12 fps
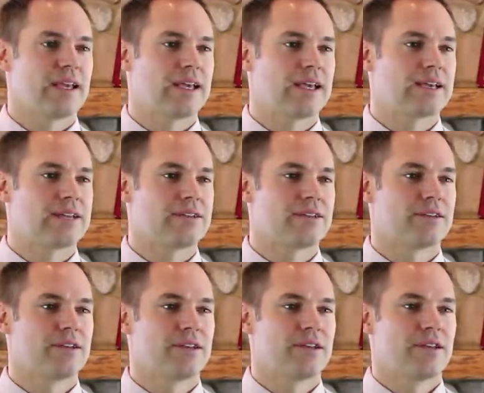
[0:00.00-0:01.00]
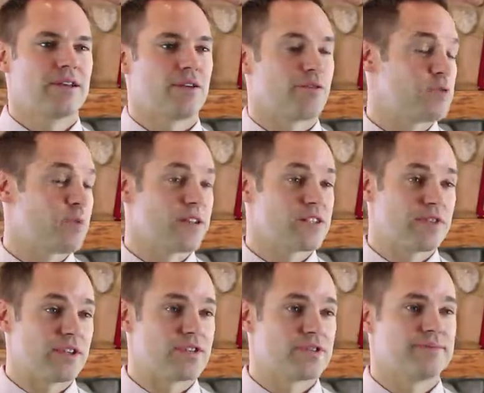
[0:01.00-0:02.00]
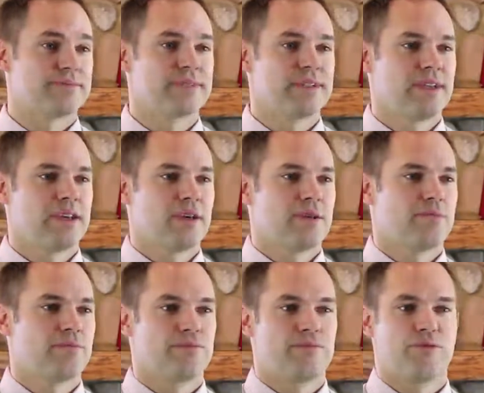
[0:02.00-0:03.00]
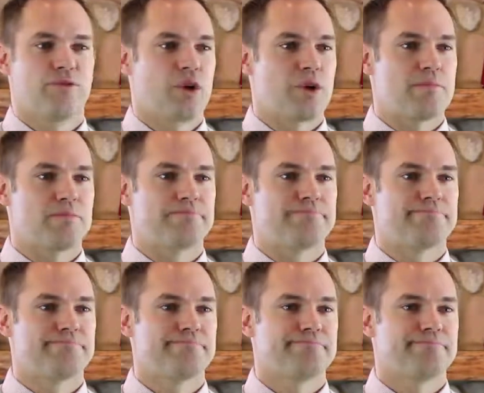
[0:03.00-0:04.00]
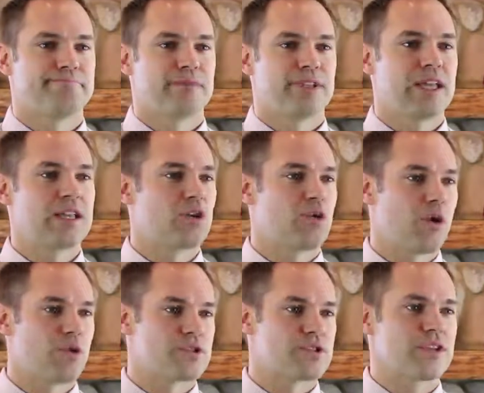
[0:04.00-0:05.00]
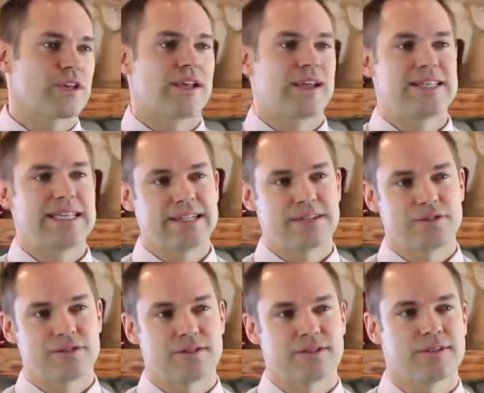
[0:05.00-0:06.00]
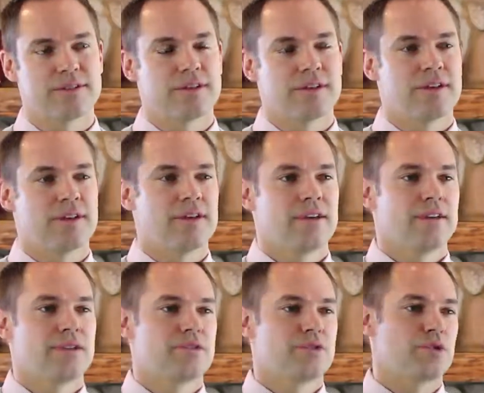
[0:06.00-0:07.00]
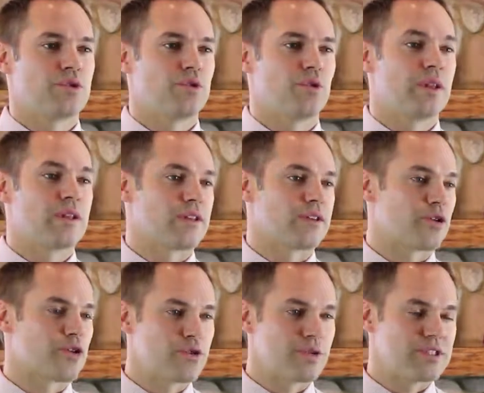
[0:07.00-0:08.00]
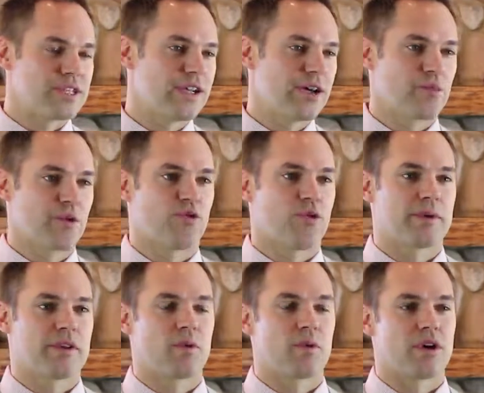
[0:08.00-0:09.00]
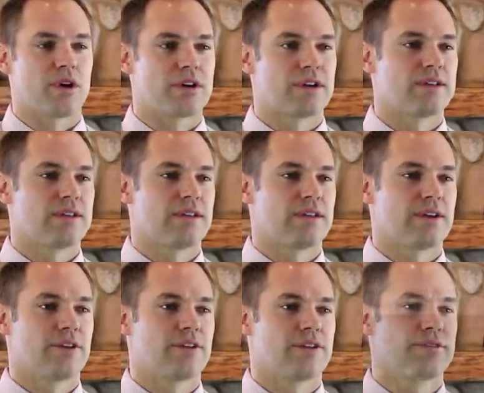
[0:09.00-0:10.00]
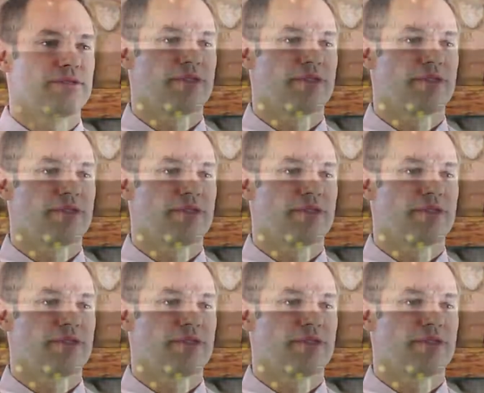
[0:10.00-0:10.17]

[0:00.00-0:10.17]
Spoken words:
and their responsiveness. From getting quotes and ideas to when the crew is here performing the work, they're